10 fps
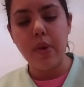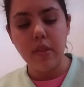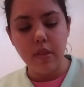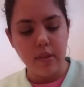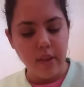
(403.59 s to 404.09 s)

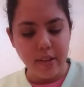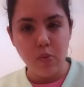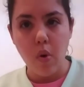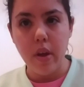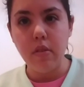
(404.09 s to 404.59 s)
but the size
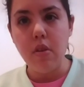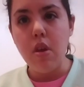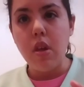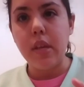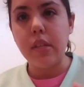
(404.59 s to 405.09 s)
1
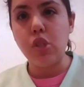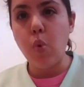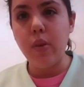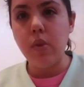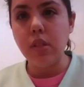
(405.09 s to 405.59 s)
is
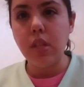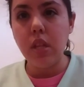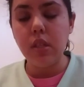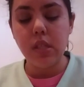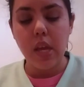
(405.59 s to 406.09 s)
21 cents